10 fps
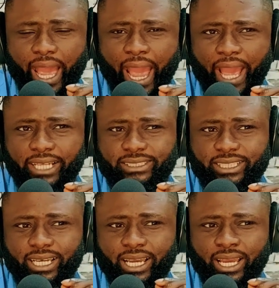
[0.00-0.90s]
And
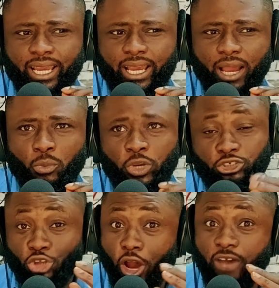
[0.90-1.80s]
we
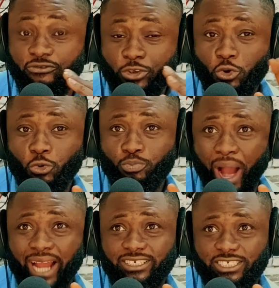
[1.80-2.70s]
saw a few
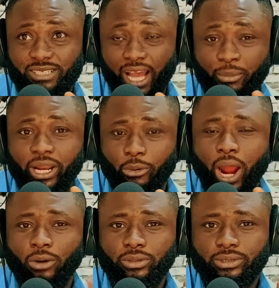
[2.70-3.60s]
banks coming
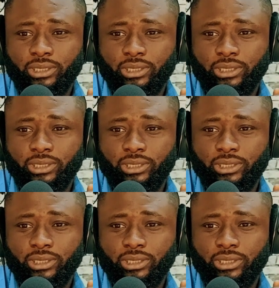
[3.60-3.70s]
around.